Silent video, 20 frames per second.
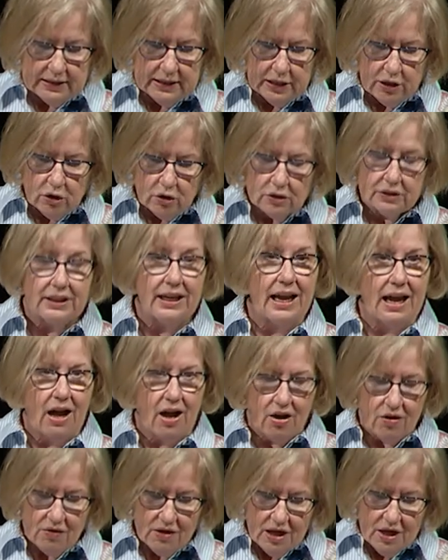Till
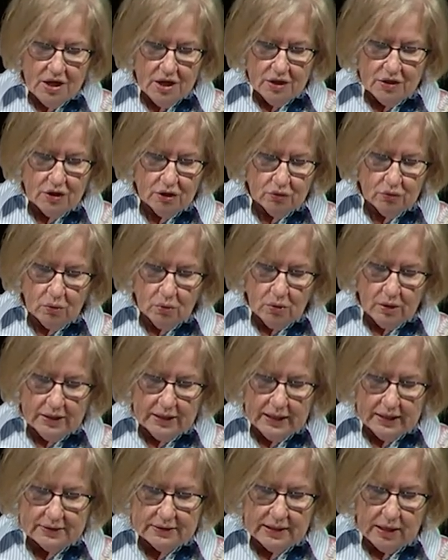now the Lord
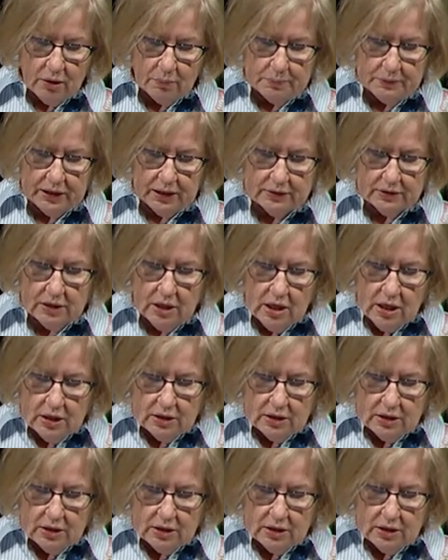has helped us.